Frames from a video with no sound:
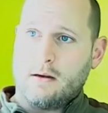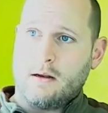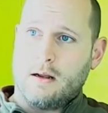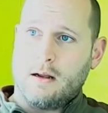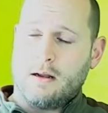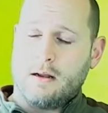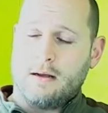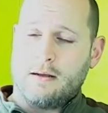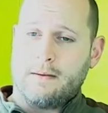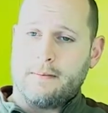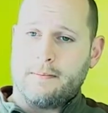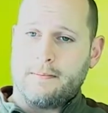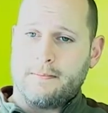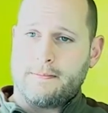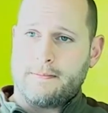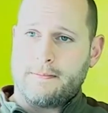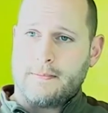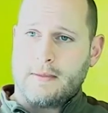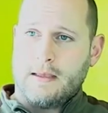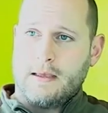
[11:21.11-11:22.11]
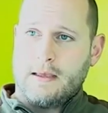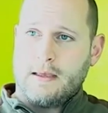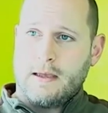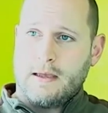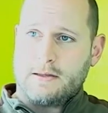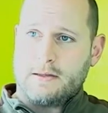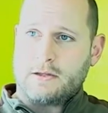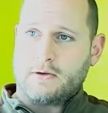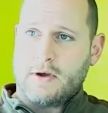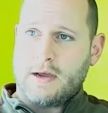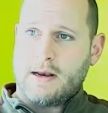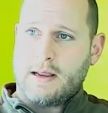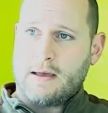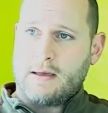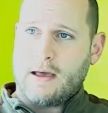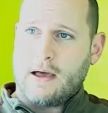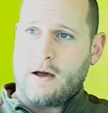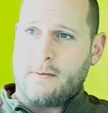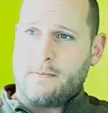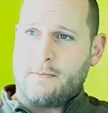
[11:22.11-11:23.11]
and just try to
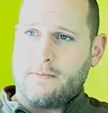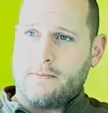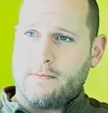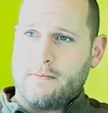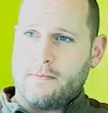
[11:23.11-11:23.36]
help